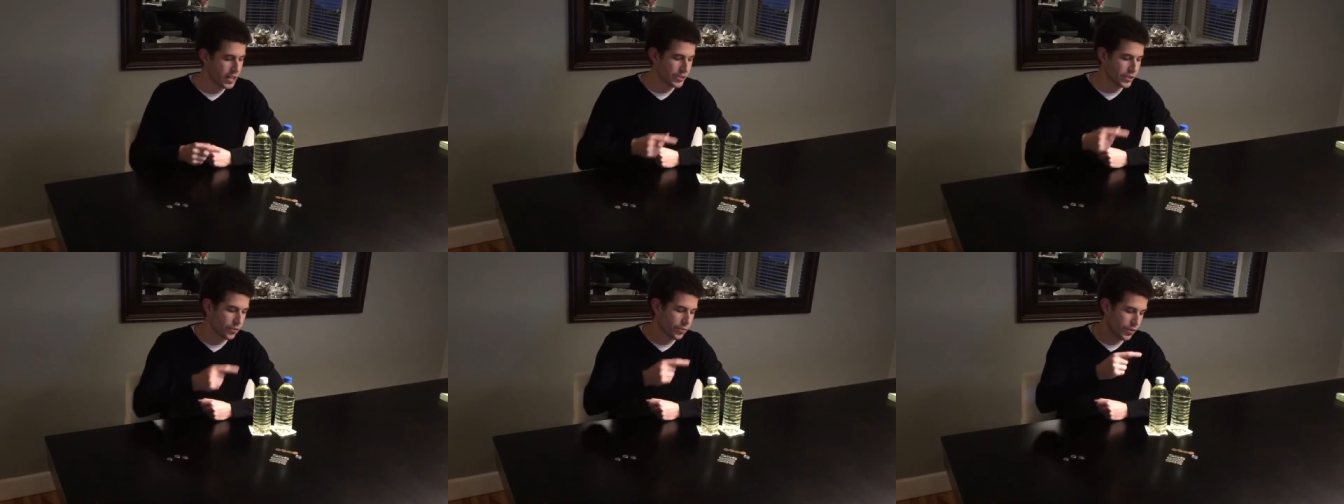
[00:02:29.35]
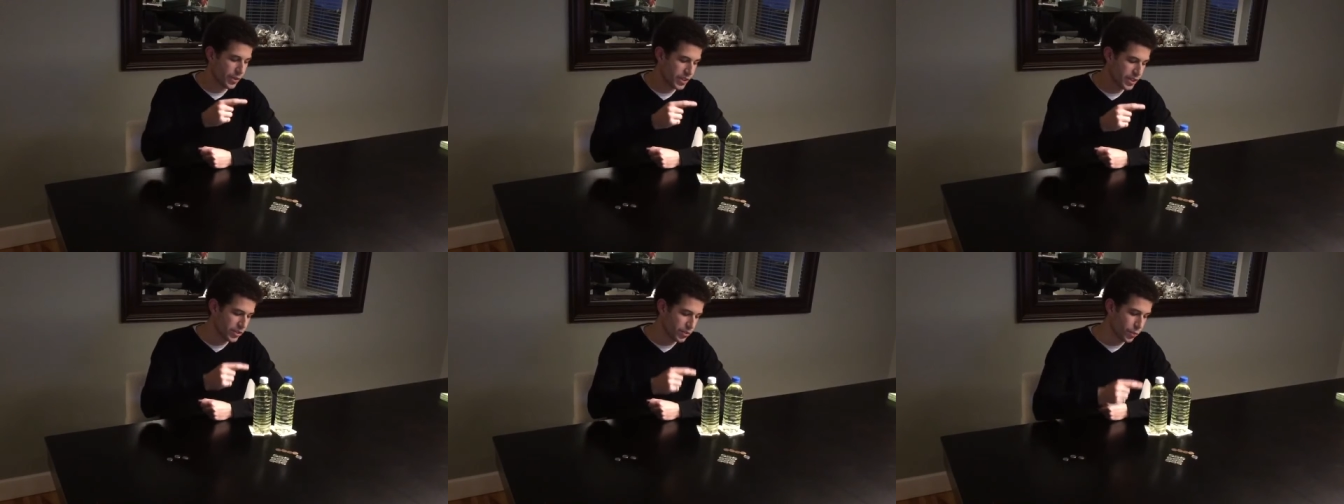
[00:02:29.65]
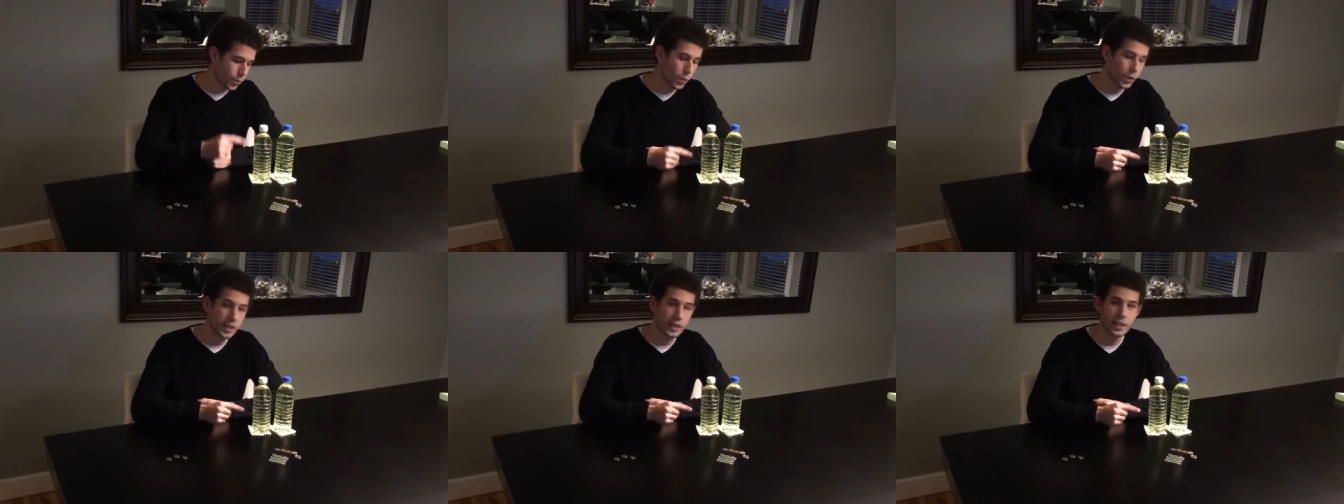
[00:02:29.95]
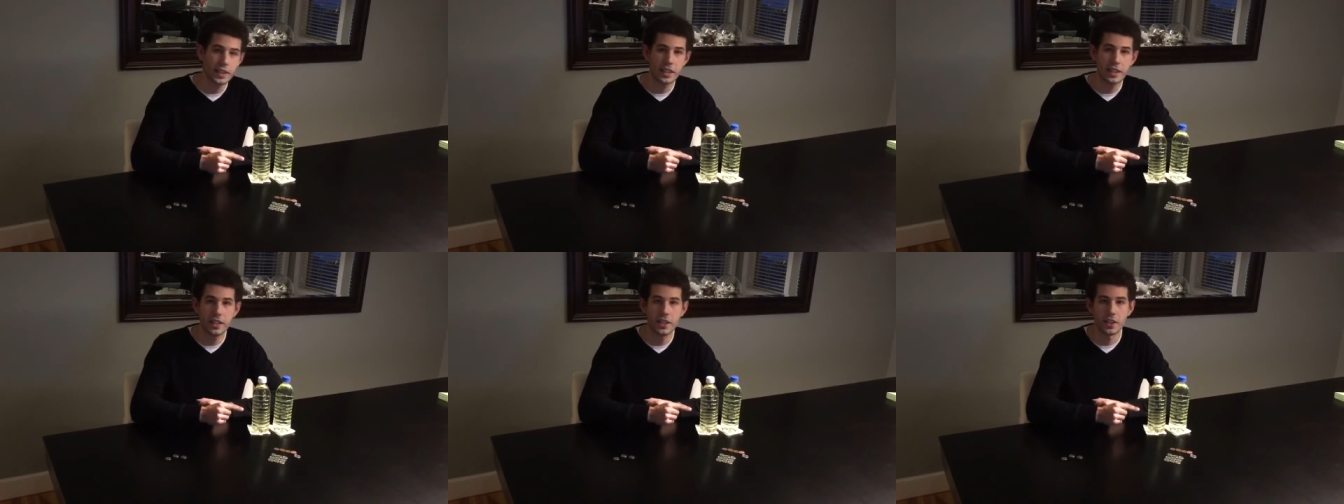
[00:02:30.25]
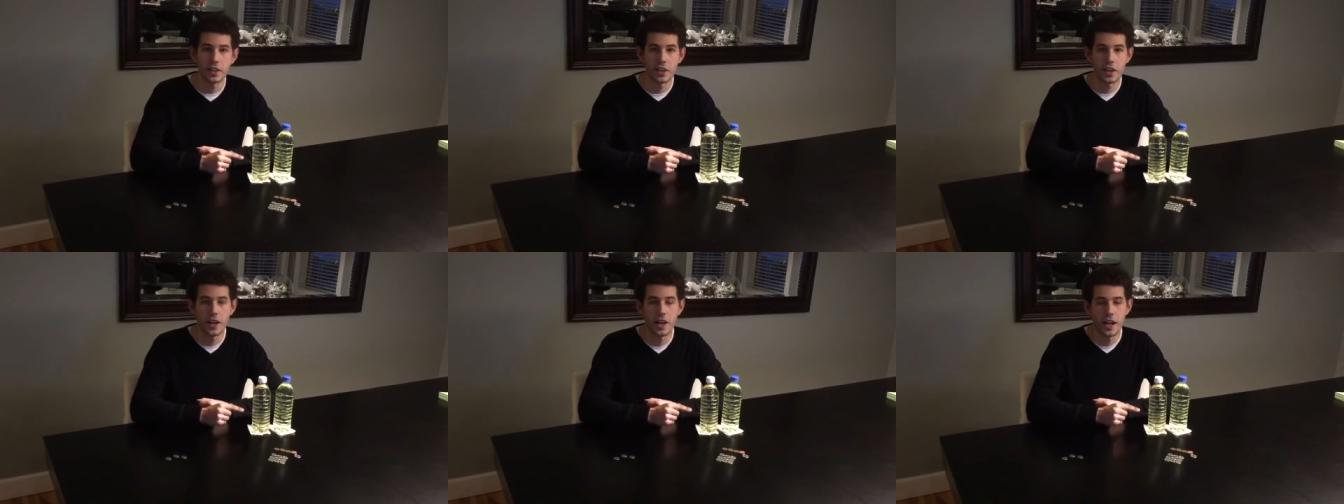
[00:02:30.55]
So for this one
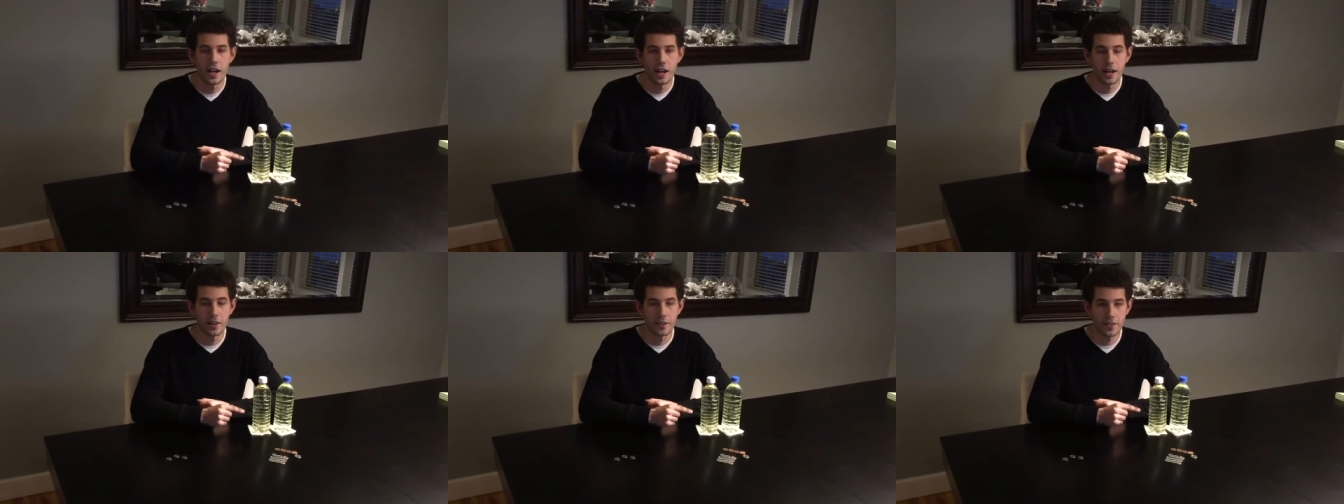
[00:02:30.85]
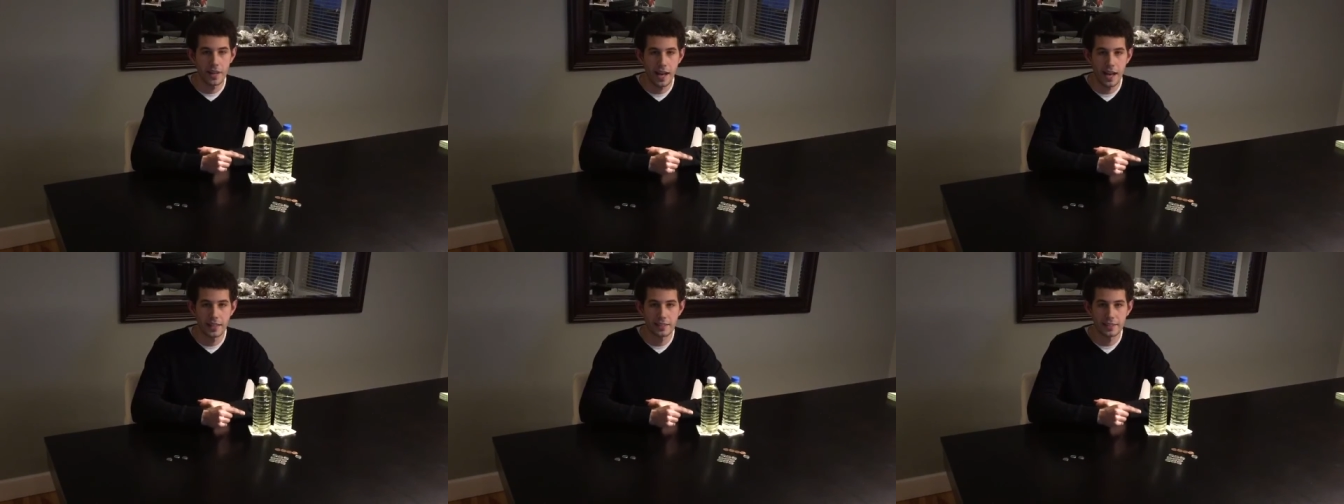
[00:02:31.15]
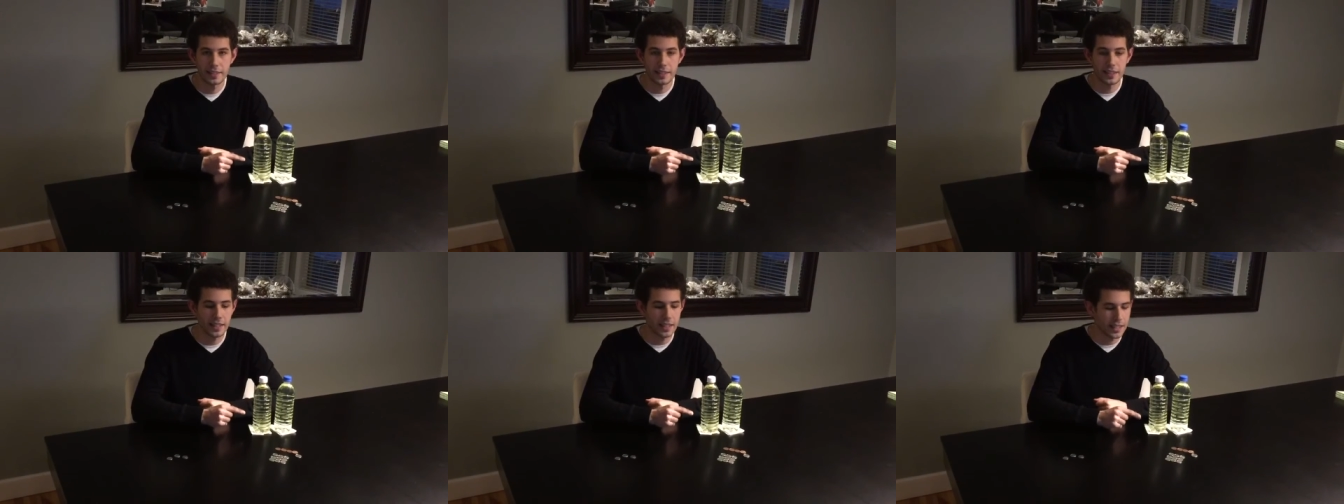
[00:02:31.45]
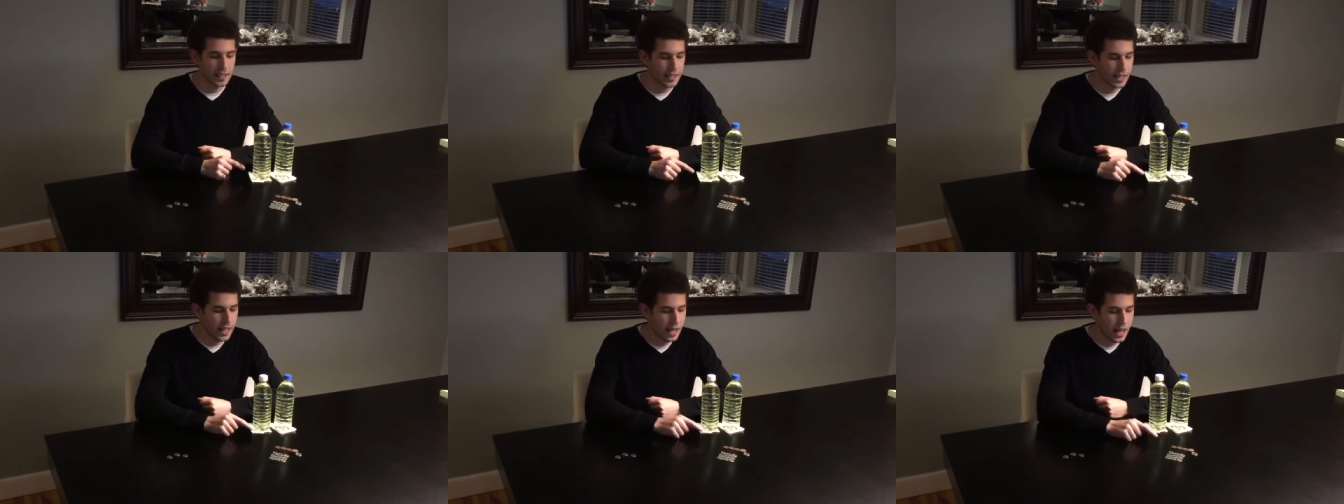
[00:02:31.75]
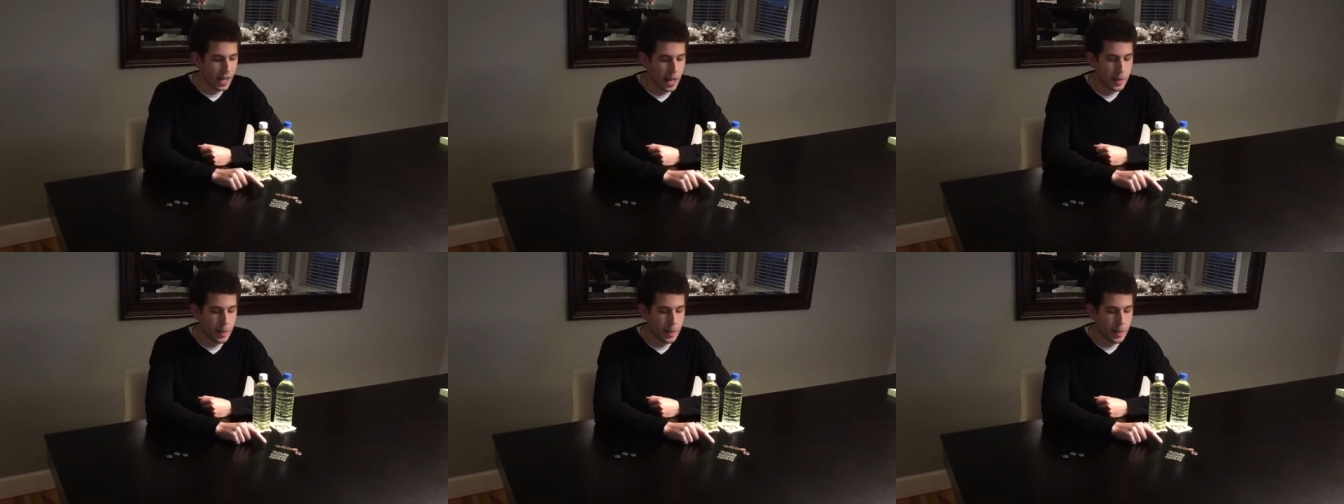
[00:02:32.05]
liter of gasoline,